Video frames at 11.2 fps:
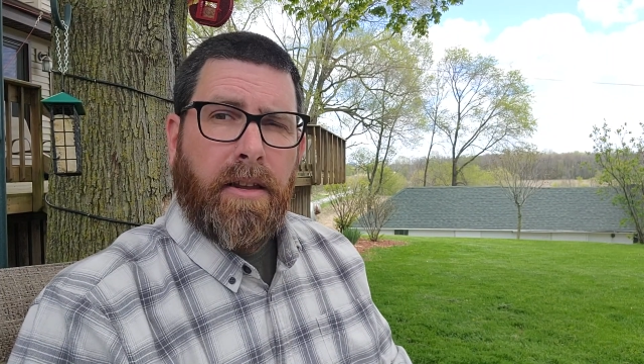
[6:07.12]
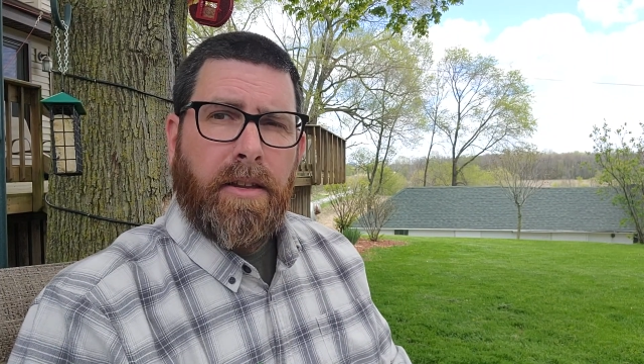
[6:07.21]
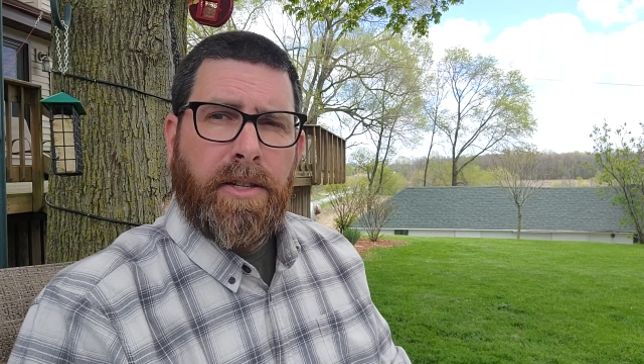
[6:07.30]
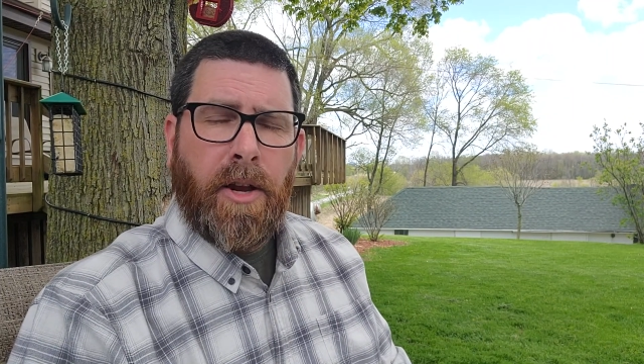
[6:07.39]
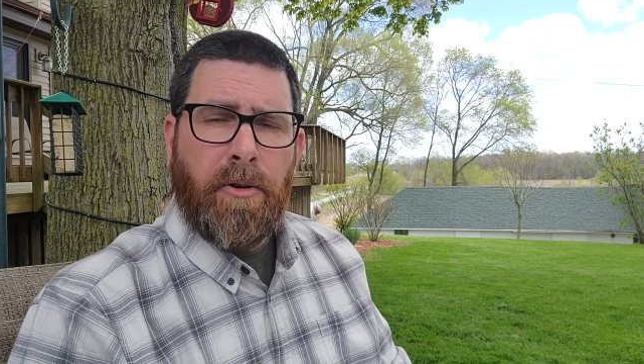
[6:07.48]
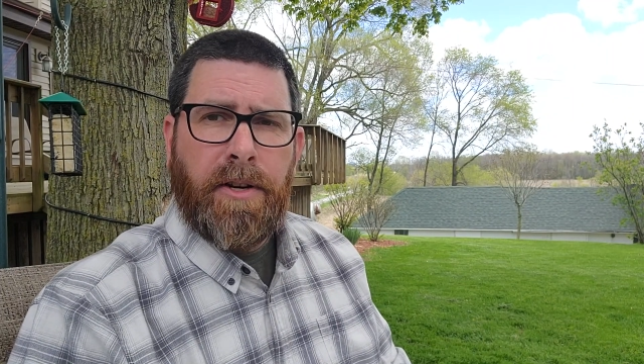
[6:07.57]

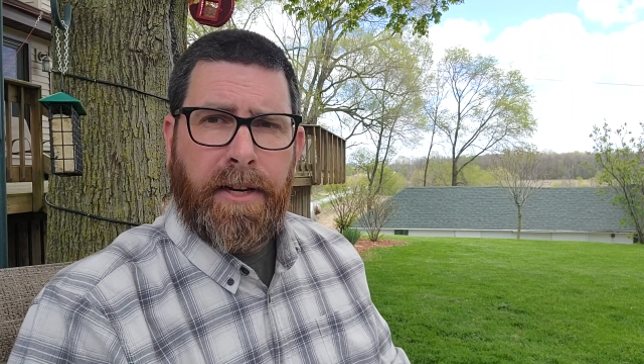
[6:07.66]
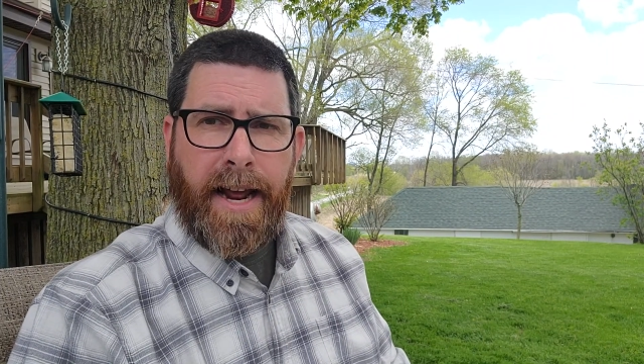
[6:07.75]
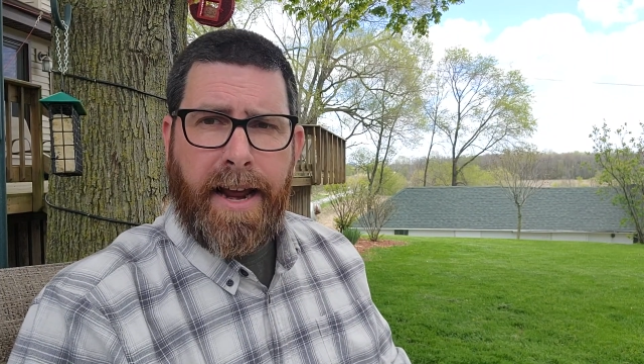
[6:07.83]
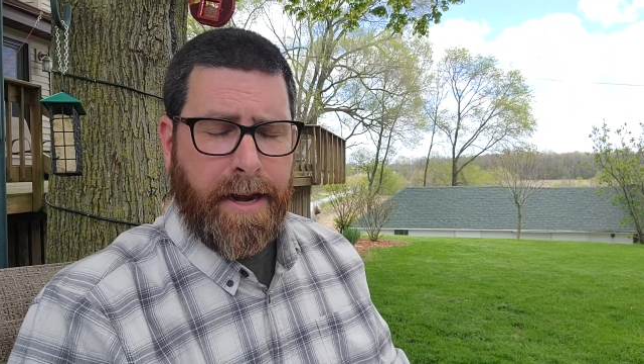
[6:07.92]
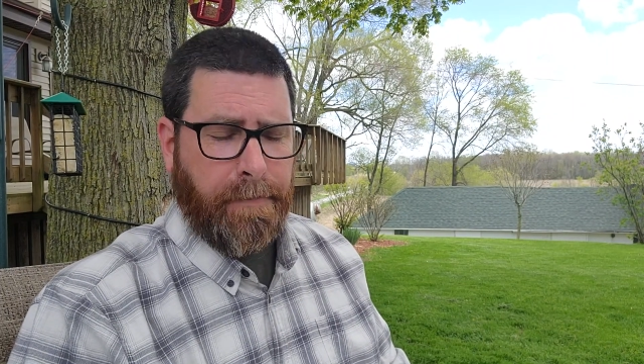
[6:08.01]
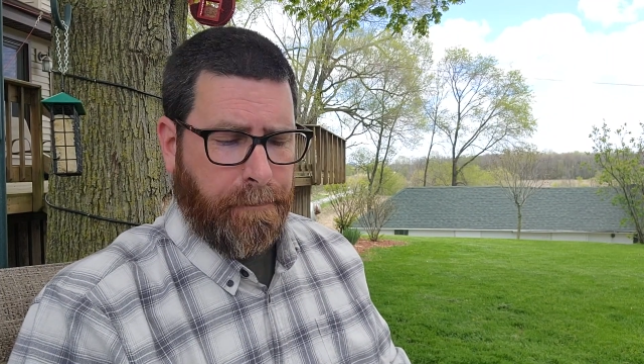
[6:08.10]
So
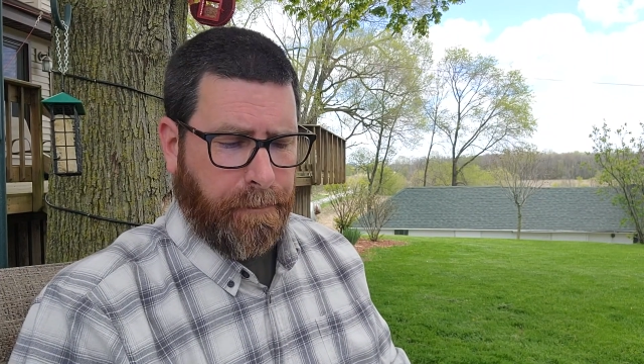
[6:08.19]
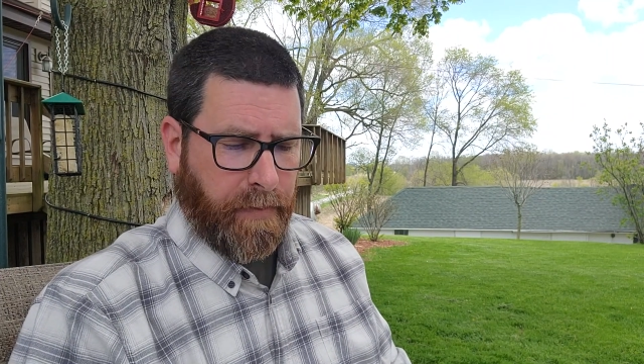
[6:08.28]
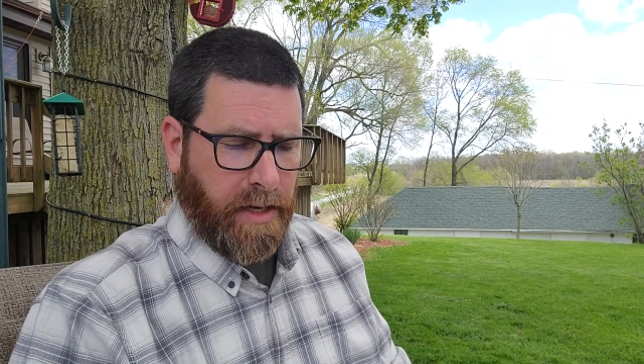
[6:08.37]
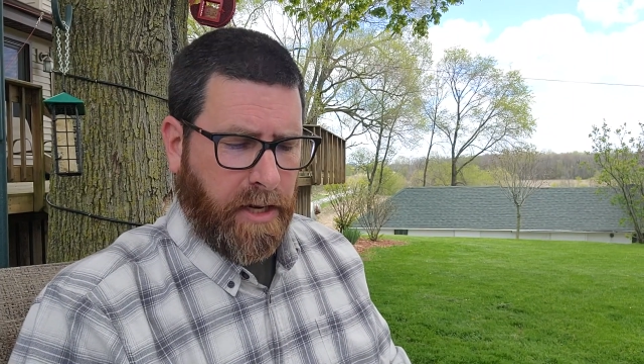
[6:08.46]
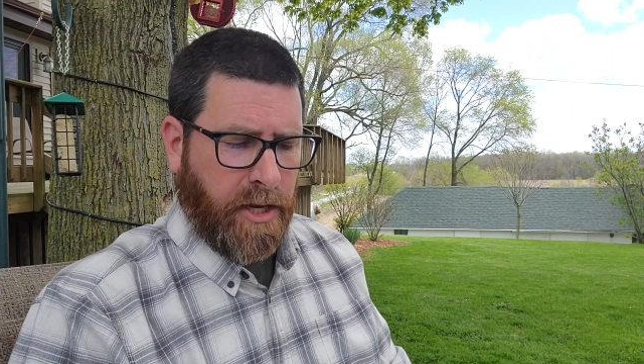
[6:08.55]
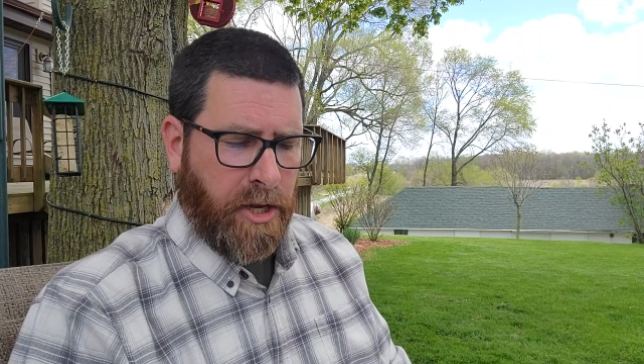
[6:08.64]
today,
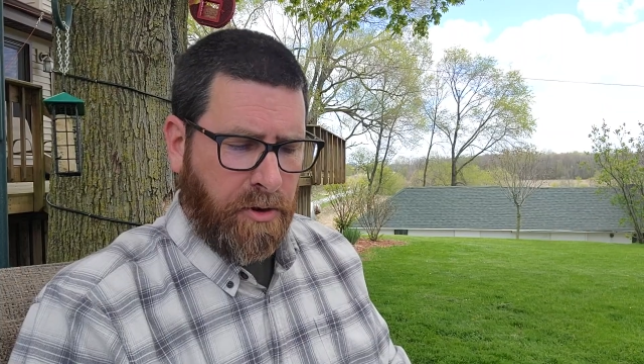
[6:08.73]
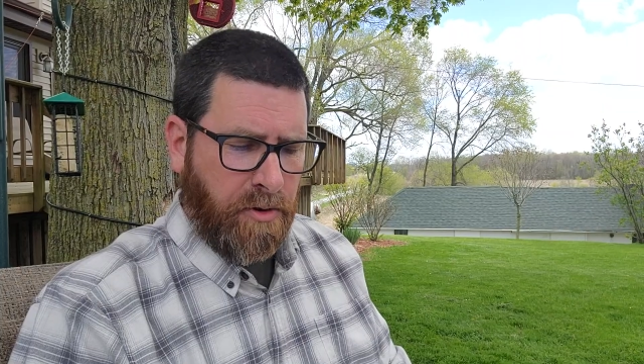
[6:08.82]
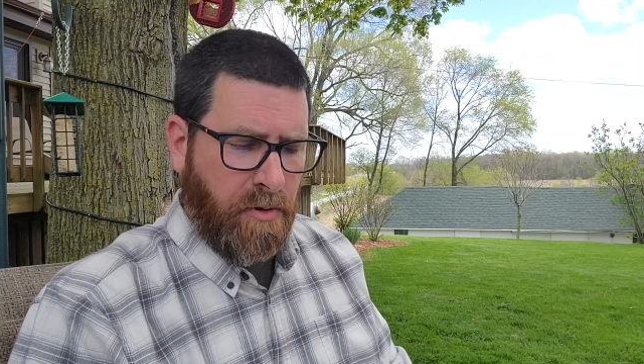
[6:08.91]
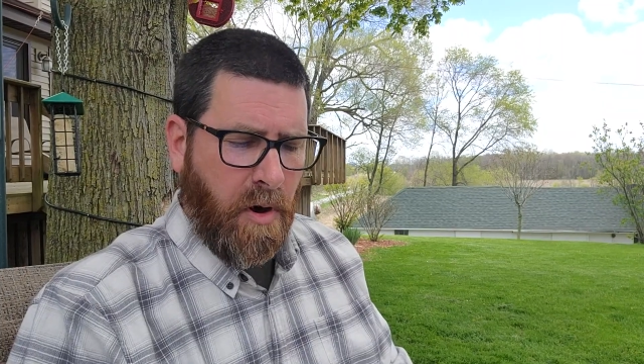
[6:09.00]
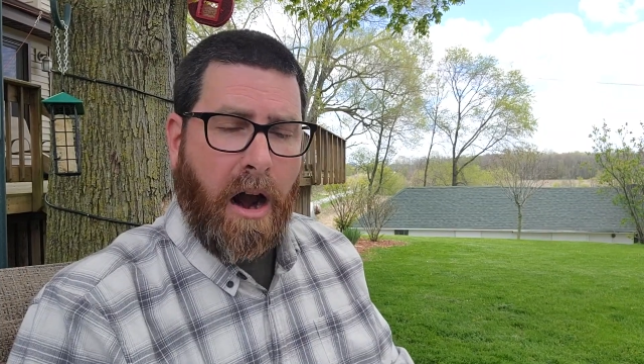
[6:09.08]
you